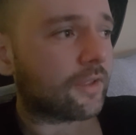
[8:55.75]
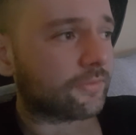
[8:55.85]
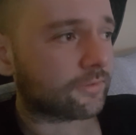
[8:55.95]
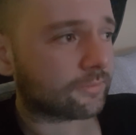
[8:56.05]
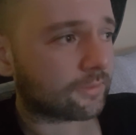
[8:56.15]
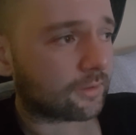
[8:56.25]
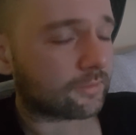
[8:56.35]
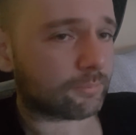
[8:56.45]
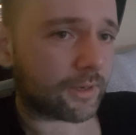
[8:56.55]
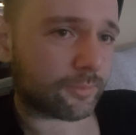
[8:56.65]
and
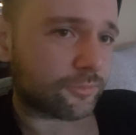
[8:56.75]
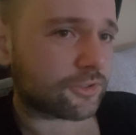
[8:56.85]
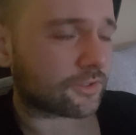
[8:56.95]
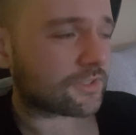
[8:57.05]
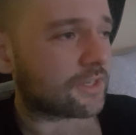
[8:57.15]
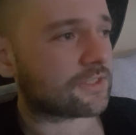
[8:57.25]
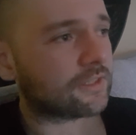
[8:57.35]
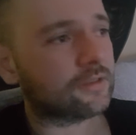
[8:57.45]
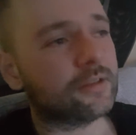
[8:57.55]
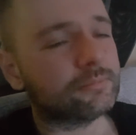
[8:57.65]
like my success
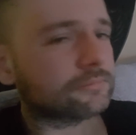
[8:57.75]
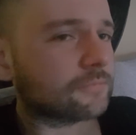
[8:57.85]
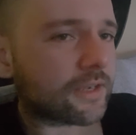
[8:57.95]
in